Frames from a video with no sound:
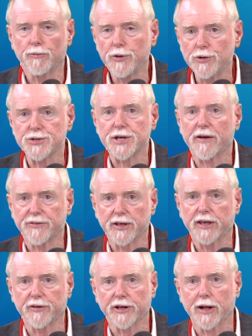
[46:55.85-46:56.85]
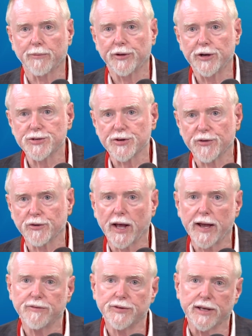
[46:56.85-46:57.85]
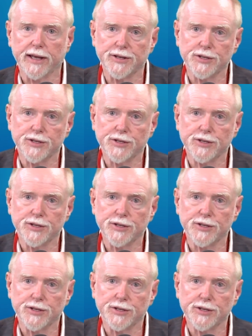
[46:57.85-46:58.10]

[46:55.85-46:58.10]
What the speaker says: You just have to give it a couple of years of your life to get